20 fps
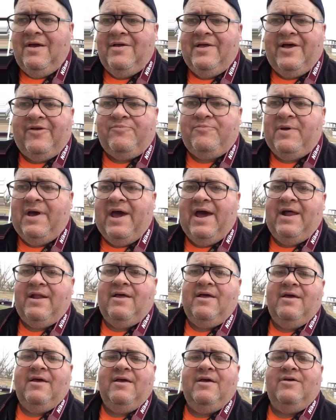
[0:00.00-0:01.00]
That's bad.
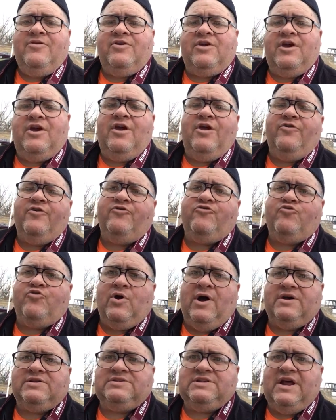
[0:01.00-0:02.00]
You can hear the
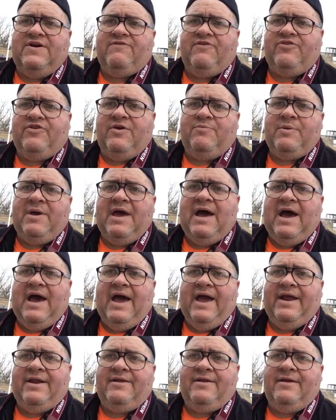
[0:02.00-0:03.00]
trucks and everything
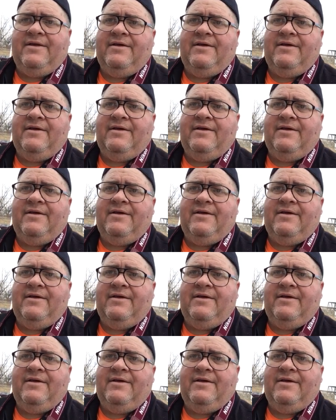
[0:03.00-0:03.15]
behind.